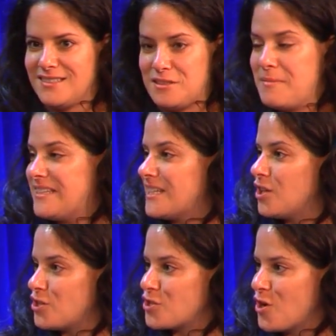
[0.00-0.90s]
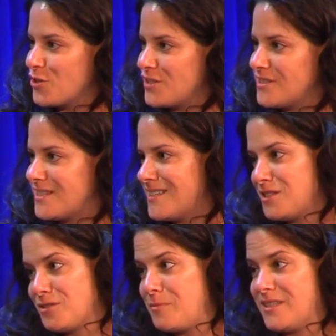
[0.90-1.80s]
these amazing lush gardens. And it's
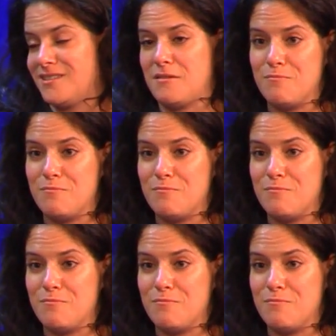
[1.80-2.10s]
depicted in